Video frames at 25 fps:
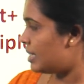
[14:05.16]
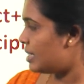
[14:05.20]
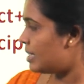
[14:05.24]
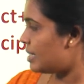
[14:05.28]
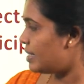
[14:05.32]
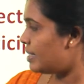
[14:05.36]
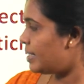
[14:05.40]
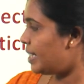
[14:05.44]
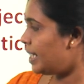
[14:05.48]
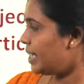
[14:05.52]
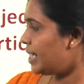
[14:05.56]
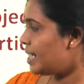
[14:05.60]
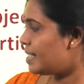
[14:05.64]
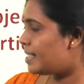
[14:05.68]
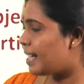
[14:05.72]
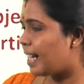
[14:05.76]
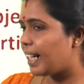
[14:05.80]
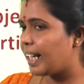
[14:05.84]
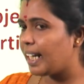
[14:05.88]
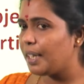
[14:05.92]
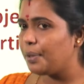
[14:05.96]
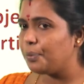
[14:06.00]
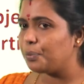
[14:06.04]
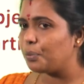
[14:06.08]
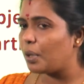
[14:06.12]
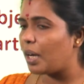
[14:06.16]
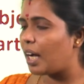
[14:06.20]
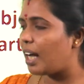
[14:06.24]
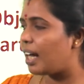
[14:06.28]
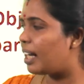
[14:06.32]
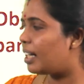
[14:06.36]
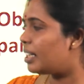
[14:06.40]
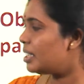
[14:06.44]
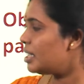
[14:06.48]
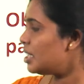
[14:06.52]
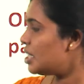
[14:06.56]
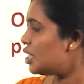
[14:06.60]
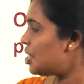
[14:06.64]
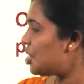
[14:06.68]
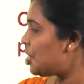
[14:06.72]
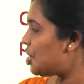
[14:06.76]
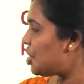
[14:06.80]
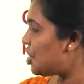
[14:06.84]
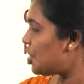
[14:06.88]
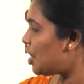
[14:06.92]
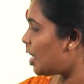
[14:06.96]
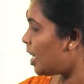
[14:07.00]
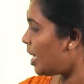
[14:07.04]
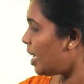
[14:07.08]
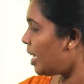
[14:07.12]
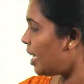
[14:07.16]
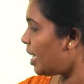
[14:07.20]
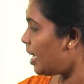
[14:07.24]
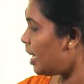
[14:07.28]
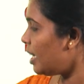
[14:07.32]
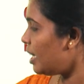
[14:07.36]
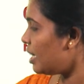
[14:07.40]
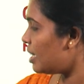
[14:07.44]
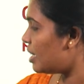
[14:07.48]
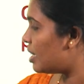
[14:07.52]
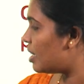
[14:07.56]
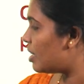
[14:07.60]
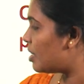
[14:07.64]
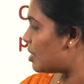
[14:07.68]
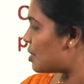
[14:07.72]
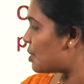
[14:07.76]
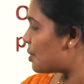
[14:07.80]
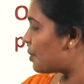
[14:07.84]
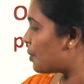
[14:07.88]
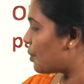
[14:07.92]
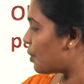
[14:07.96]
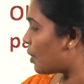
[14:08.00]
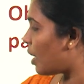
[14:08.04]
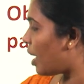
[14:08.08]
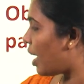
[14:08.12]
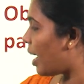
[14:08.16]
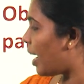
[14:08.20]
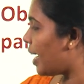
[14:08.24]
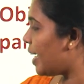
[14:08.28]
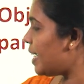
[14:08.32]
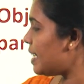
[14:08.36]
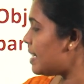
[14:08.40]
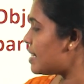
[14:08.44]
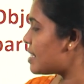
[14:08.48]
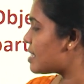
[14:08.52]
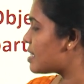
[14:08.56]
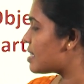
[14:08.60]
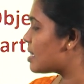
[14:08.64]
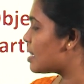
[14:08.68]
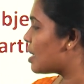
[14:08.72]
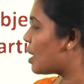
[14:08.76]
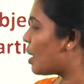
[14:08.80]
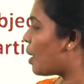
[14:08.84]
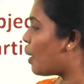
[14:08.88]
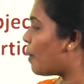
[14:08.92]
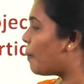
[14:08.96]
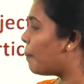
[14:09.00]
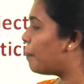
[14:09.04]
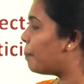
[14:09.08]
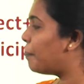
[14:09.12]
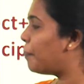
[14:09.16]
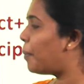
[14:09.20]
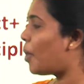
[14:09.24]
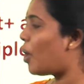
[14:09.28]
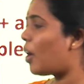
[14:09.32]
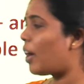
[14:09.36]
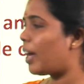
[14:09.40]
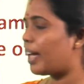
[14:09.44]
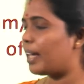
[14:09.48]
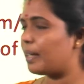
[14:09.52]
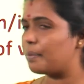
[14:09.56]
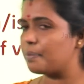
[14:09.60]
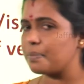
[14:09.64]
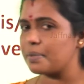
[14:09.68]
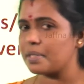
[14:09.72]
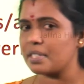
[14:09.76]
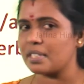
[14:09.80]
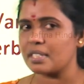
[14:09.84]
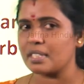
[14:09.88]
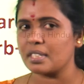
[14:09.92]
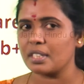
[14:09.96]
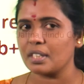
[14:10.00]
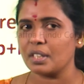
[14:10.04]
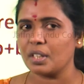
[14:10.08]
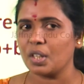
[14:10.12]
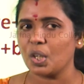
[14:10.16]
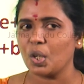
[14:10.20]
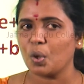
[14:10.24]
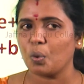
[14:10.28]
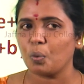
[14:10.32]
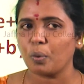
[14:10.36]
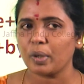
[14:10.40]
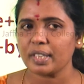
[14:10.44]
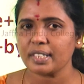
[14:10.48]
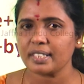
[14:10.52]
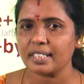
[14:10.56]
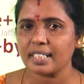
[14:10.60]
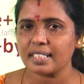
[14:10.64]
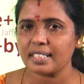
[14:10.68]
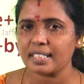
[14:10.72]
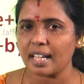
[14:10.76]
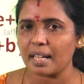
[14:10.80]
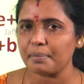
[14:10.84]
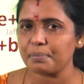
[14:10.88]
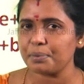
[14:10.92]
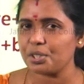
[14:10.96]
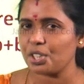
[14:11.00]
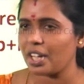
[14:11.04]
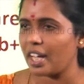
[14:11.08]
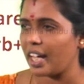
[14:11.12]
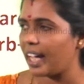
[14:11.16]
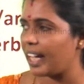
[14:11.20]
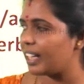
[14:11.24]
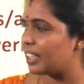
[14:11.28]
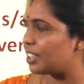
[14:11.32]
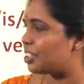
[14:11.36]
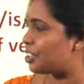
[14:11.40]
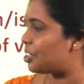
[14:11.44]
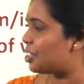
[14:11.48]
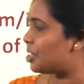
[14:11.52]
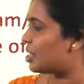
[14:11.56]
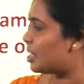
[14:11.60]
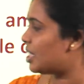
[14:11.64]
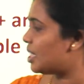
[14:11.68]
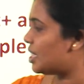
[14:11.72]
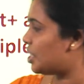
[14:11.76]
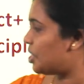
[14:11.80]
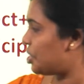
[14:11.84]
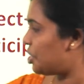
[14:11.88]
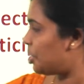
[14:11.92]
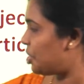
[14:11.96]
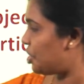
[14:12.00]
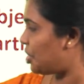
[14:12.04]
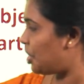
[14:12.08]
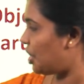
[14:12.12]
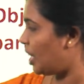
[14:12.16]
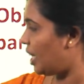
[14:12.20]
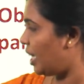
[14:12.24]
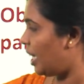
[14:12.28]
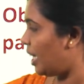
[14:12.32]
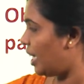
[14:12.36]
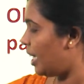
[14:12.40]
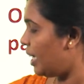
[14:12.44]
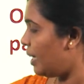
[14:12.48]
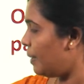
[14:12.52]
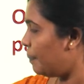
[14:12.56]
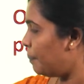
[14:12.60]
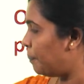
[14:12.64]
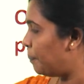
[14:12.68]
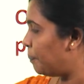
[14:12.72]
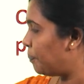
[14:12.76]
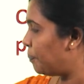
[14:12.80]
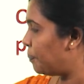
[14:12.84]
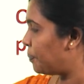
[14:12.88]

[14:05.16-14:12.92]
See the second one, she writes poems. What is the subject? She.